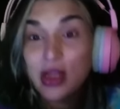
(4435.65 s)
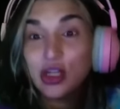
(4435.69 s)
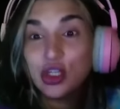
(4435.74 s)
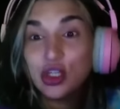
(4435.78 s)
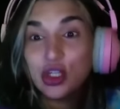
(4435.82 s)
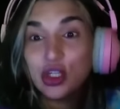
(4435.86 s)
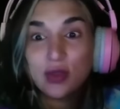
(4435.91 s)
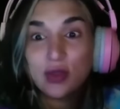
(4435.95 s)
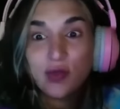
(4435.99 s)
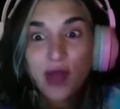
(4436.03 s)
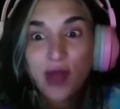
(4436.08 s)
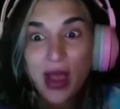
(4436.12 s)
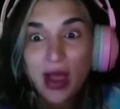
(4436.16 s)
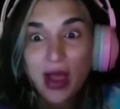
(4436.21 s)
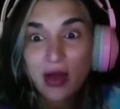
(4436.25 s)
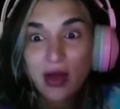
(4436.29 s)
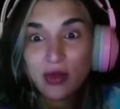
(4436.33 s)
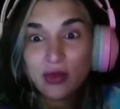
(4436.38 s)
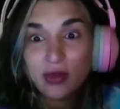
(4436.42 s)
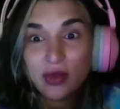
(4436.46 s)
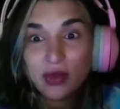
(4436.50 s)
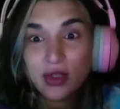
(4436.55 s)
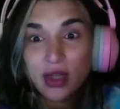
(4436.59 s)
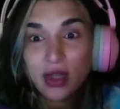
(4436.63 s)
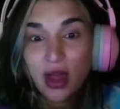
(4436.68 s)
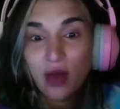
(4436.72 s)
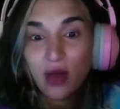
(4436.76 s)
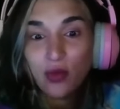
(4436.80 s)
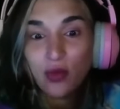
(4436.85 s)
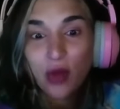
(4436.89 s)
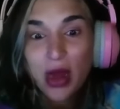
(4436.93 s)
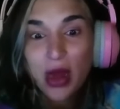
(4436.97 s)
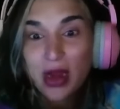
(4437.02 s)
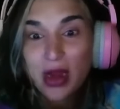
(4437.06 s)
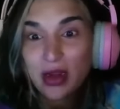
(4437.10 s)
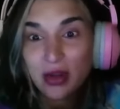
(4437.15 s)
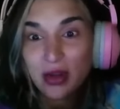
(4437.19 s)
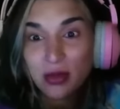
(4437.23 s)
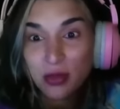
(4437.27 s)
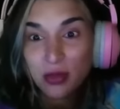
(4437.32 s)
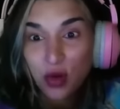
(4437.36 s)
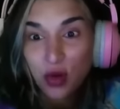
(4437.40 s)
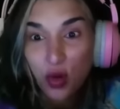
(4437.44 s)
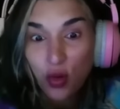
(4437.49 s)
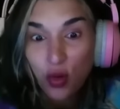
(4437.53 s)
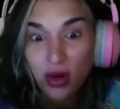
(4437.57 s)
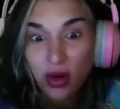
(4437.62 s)
just found a random
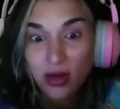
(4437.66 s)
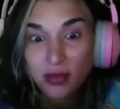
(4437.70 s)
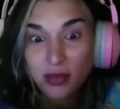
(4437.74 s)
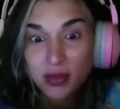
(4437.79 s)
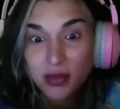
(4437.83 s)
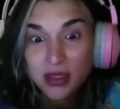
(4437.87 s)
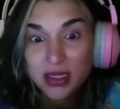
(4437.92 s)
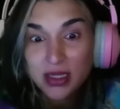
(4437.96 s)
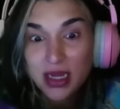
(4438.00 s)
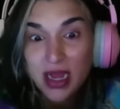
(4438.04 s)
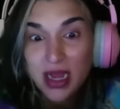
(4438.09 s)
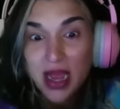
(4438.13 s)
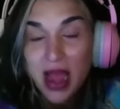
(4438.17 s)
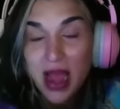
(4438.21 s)
corpse